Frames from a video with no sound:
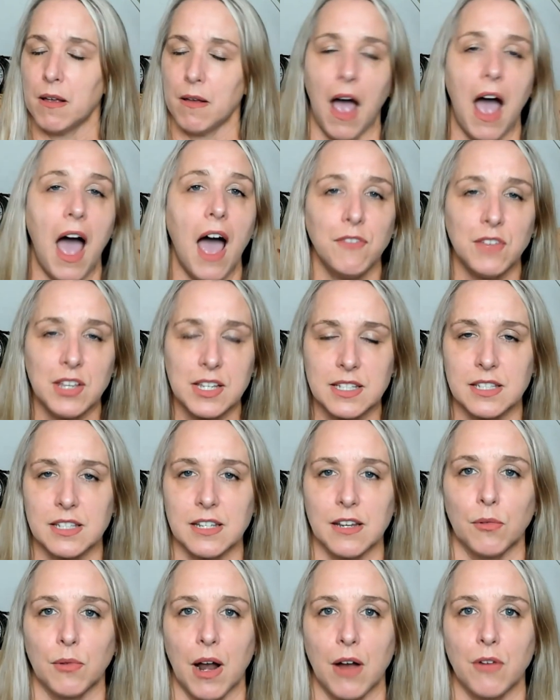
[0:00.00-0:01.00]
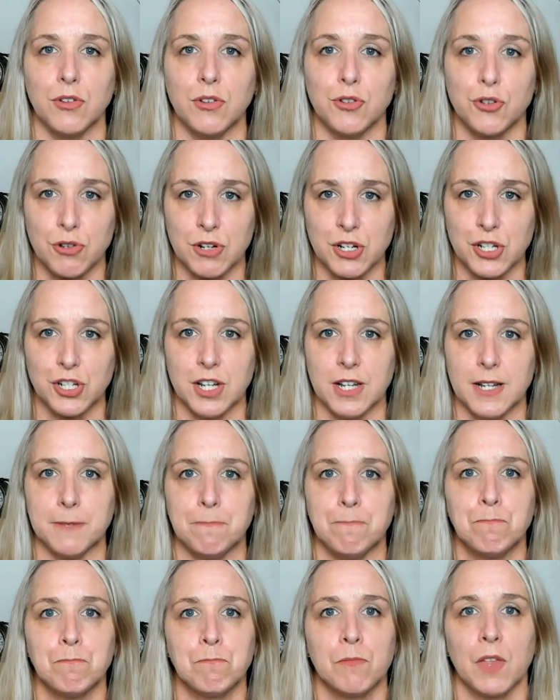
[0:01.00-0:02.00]
obviously around
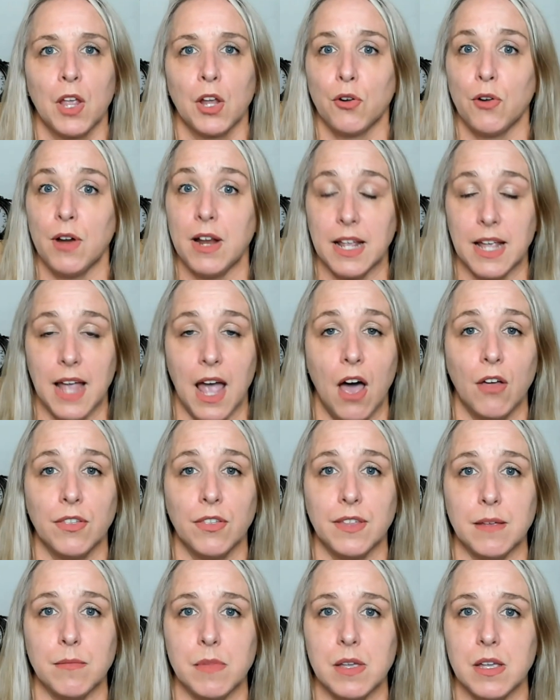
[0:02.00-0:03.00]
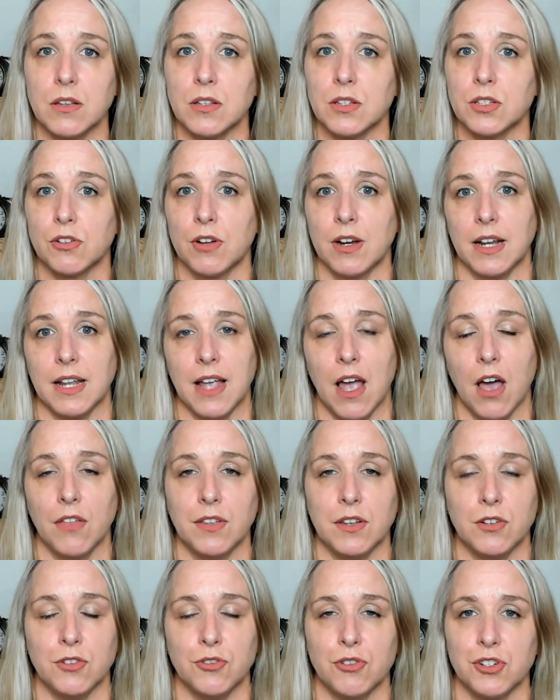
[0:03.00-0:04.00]
nutrition, creating healthy meals, creating
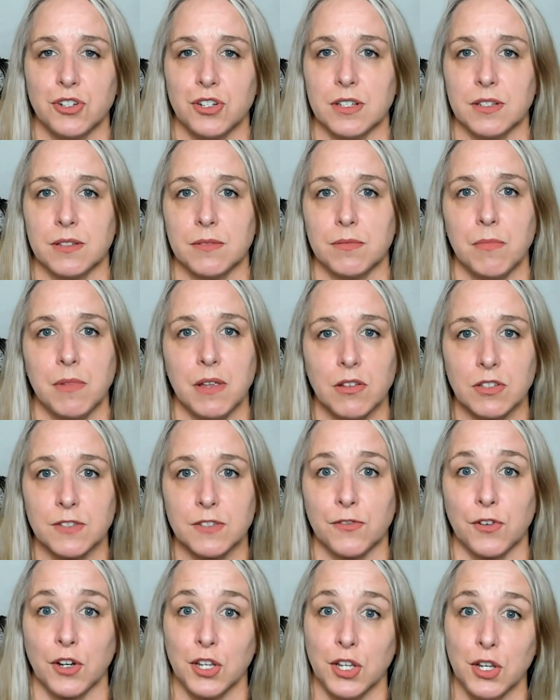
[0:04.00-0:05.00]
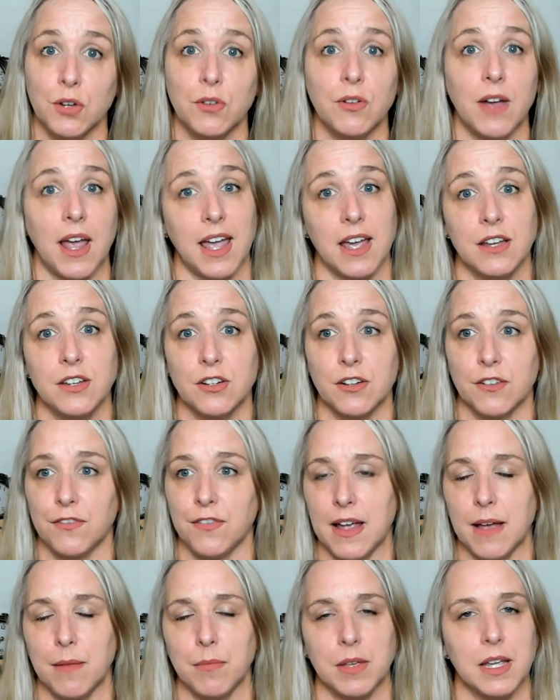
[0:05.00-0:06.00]
healthy, nutritious meals for you and your
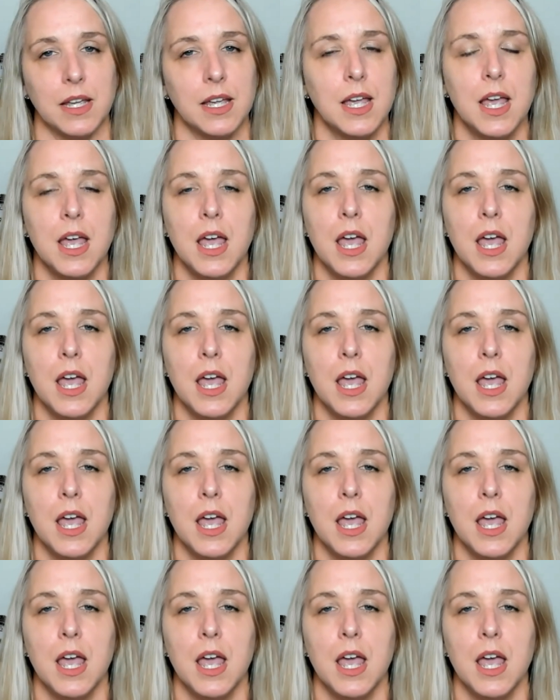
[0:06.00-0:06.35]
family.